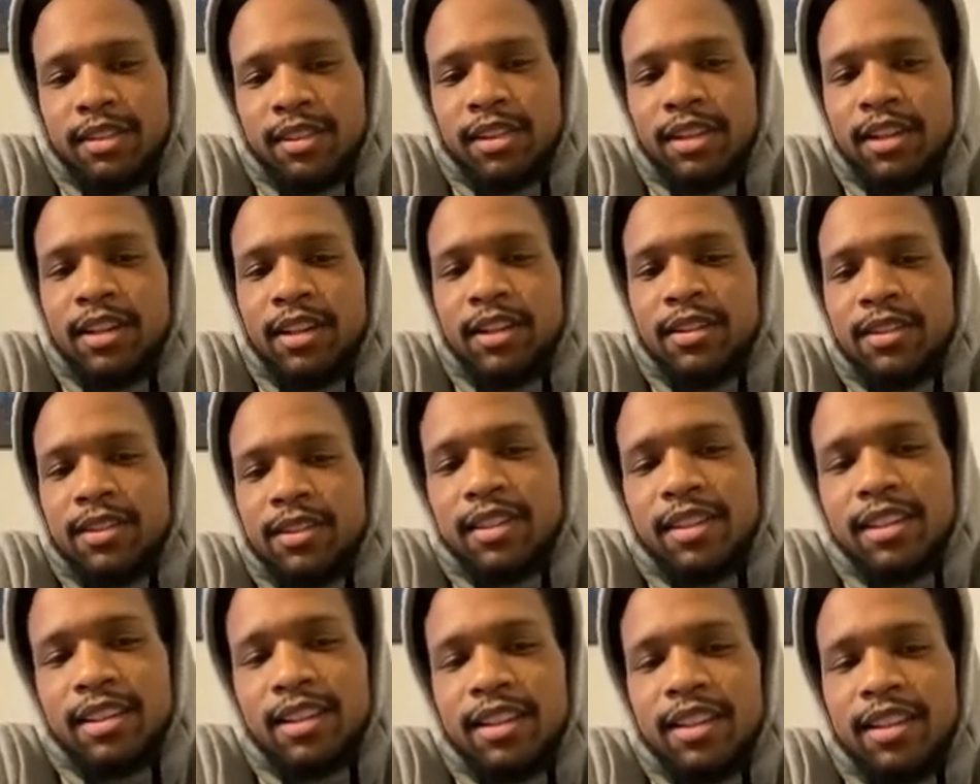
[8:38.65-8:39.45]

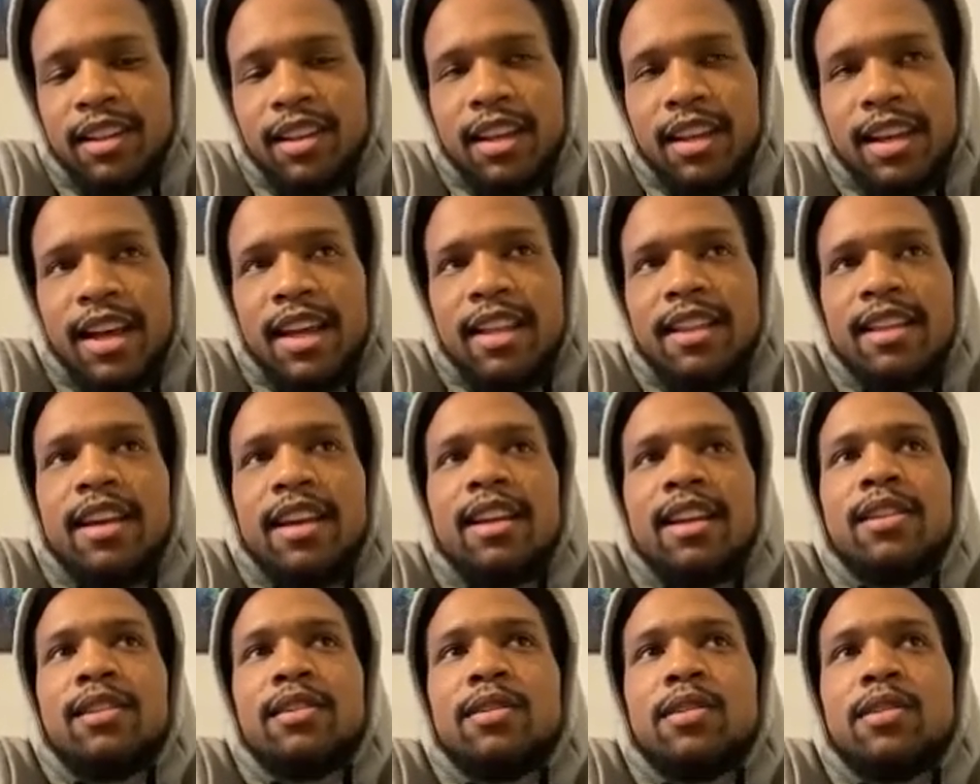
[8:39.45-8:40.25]
and
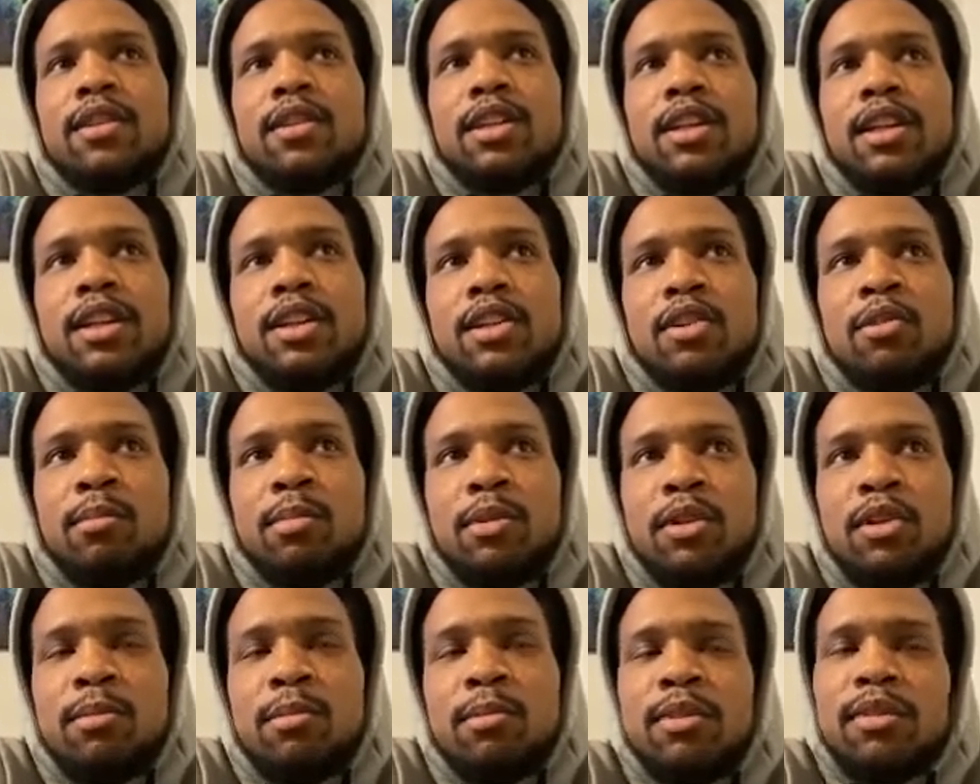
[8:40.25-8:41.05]
then
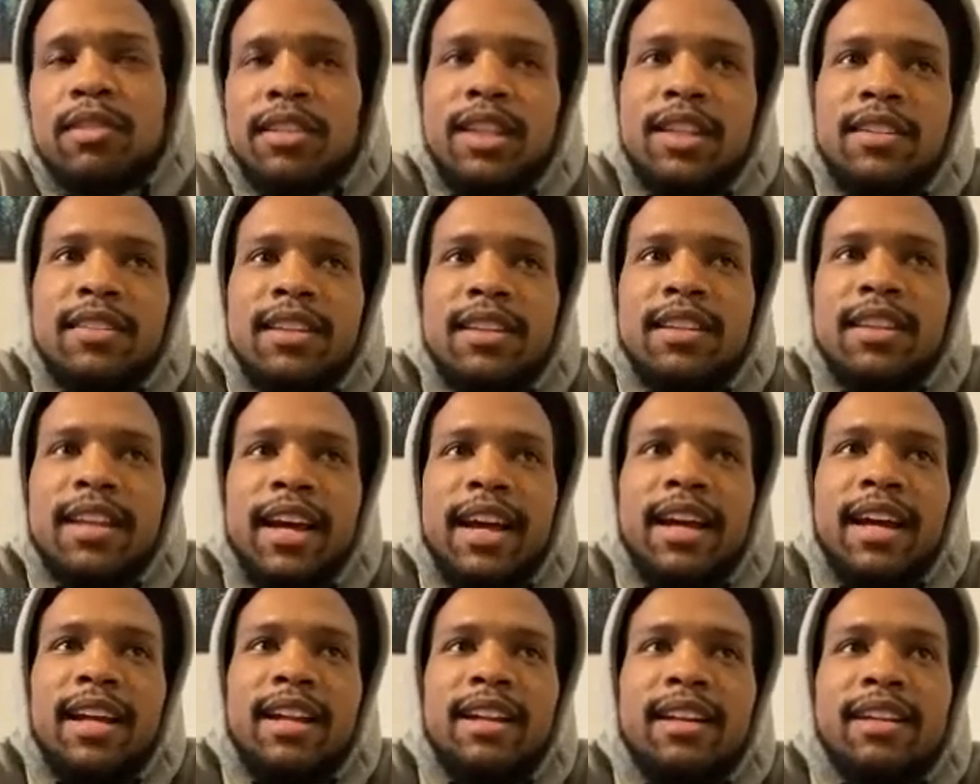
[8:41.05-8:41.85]
you believe in
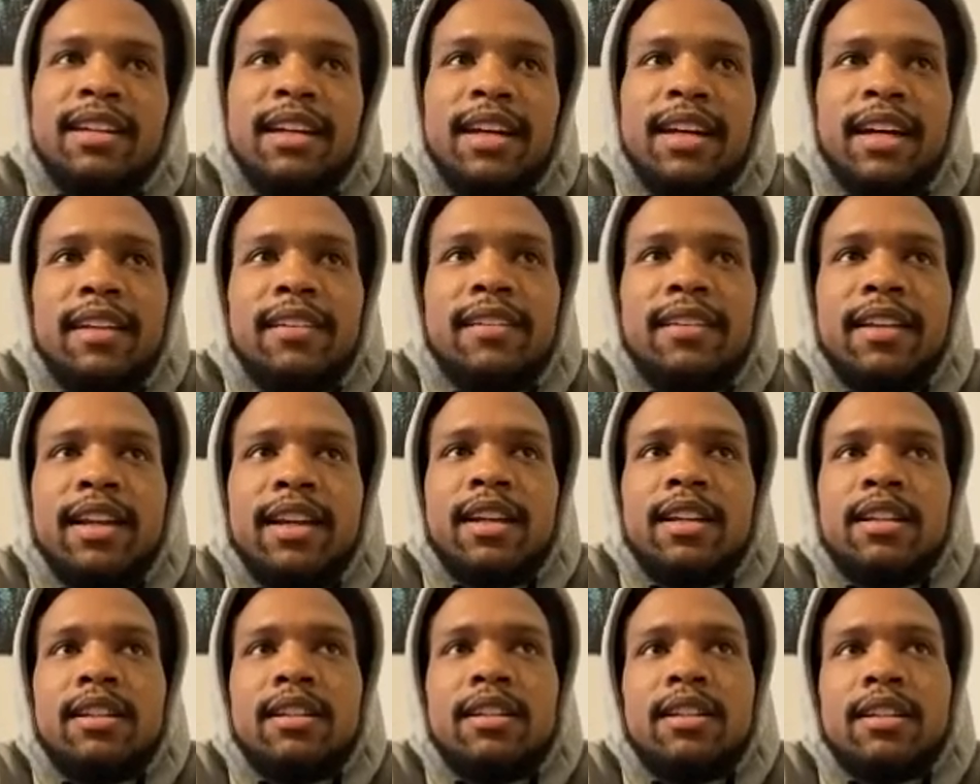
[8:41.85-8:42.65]
that, and
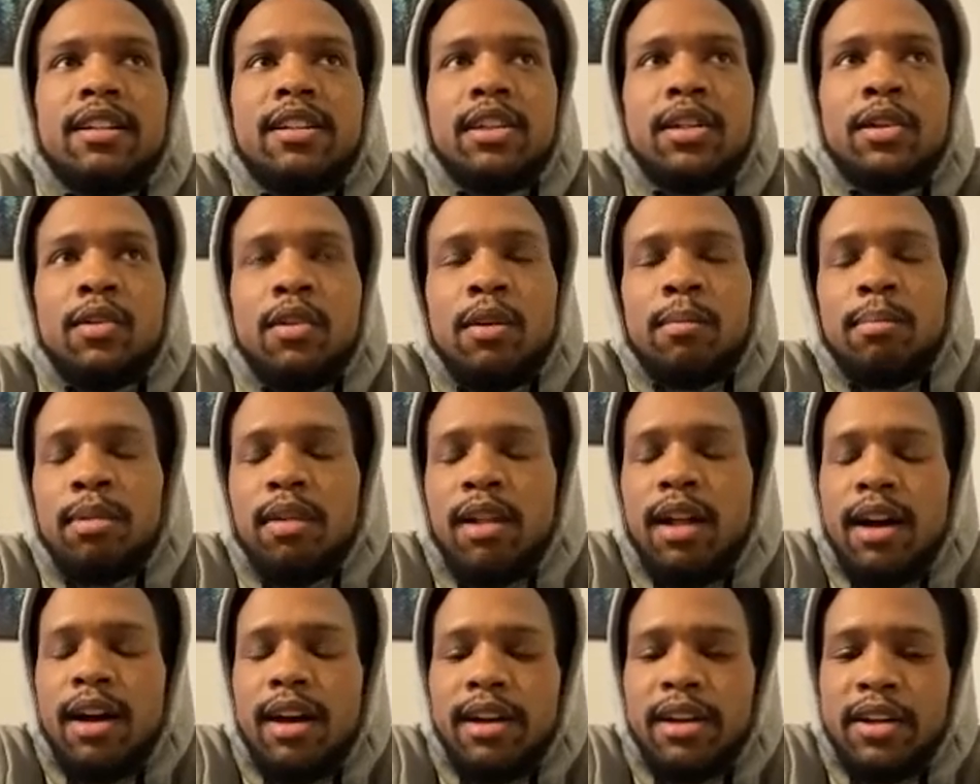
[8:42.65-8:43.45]
then you
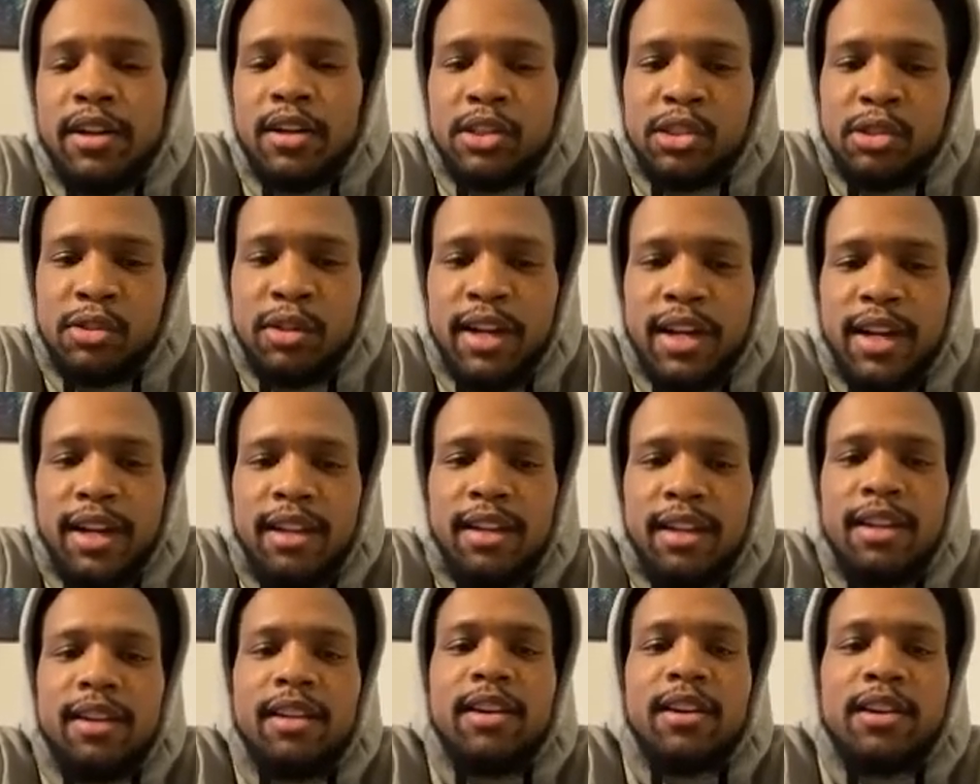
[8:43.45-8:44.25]
apply your
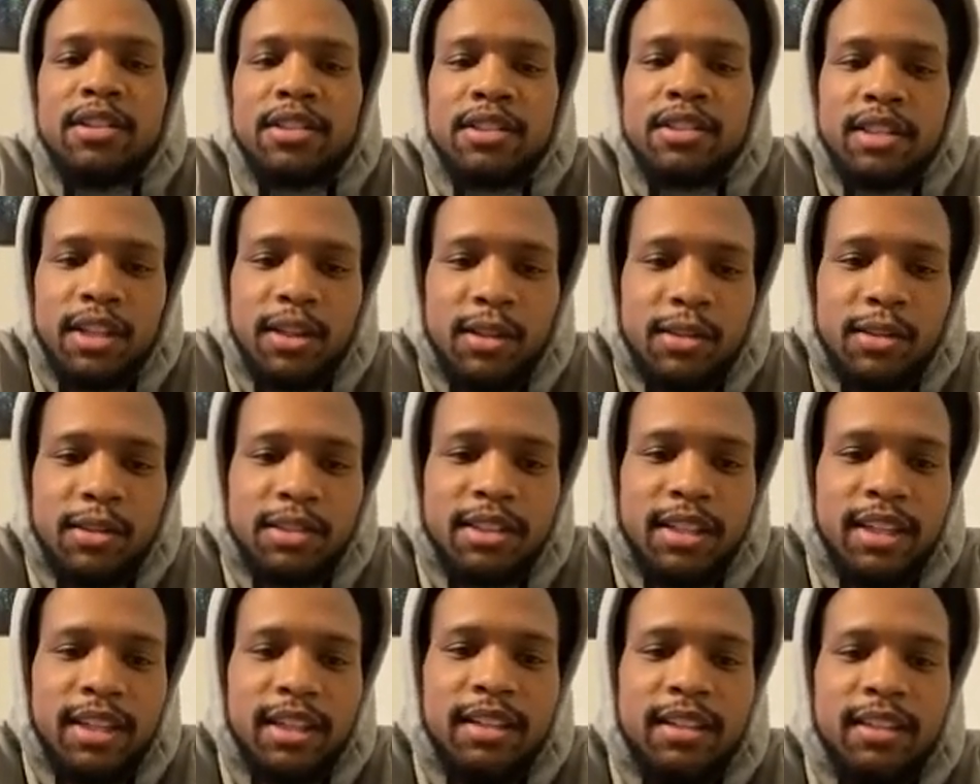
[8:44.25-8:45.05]
training, your skill
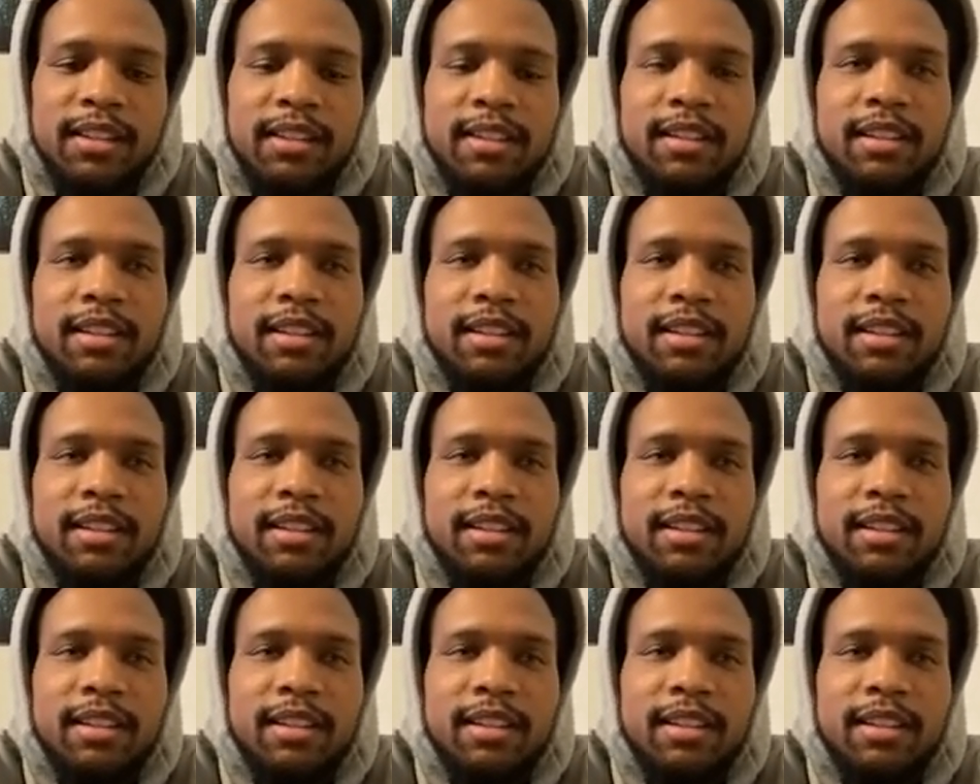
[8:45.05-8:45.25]
set,